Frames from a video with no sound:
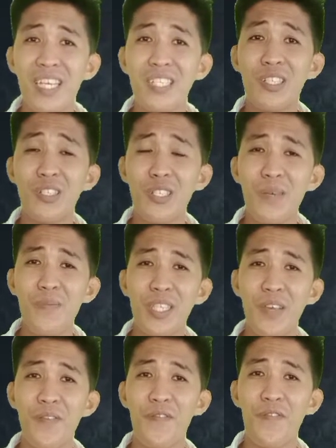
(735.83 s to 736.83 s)

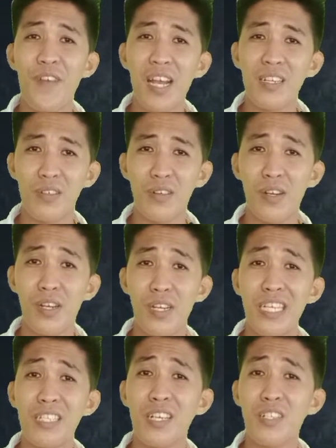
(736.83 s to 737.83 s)
limiting factor
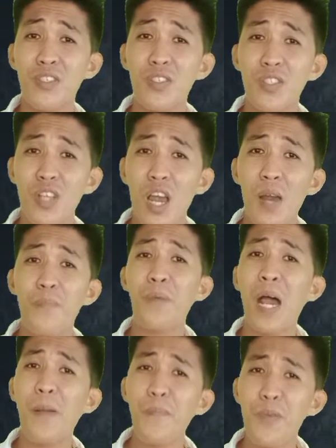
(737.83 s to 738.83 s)
that can stop
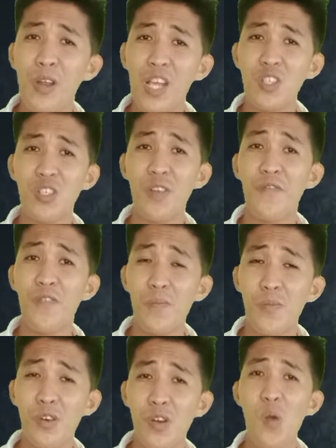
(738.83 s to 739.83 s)
population from
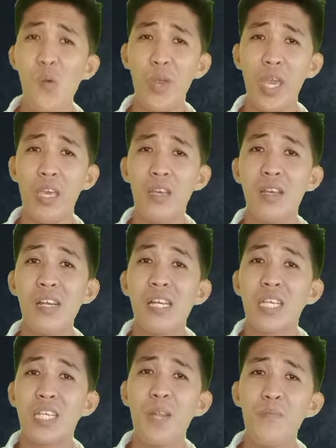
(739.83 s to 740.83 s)
growing
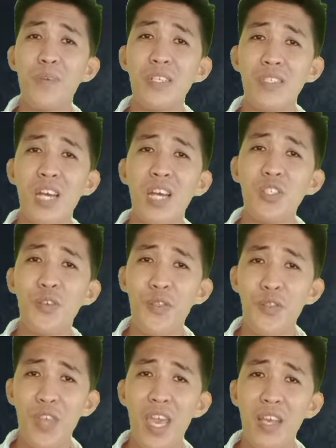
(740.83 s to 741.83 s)
can be such
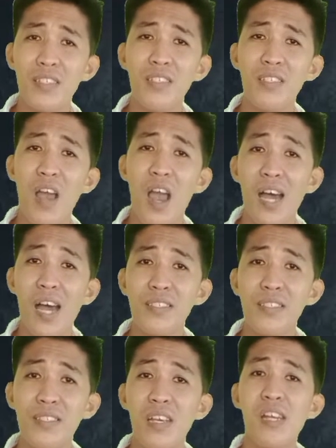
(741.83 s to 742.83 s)
things
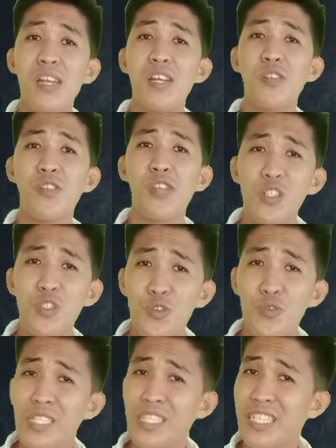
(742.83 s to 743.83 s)
as
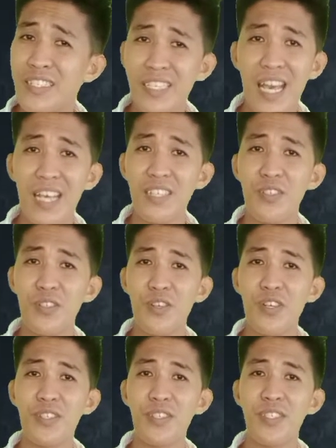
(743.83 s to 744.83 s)
natural
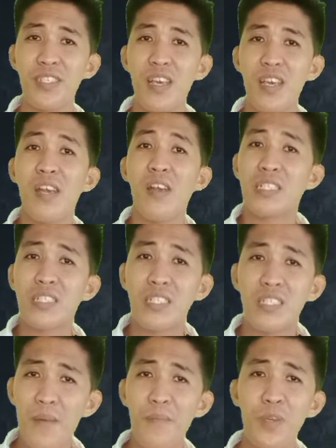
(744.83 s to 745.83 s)
disasters,
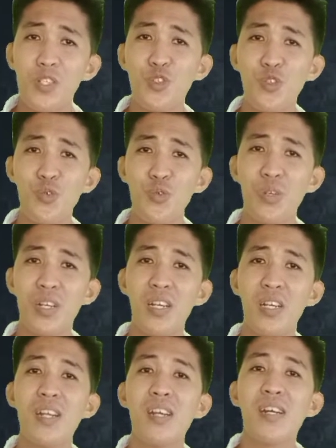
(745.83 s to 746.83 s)

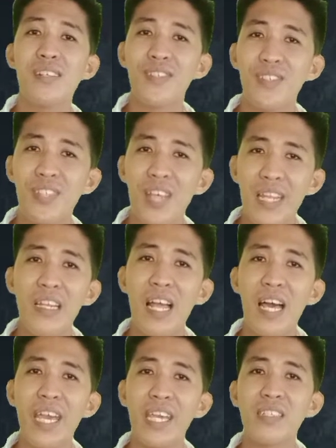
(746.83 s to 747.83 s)
temperature,
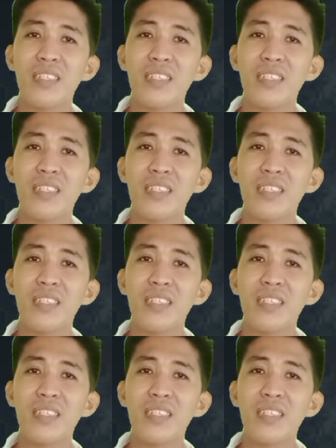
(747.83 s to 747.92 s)
sunlight,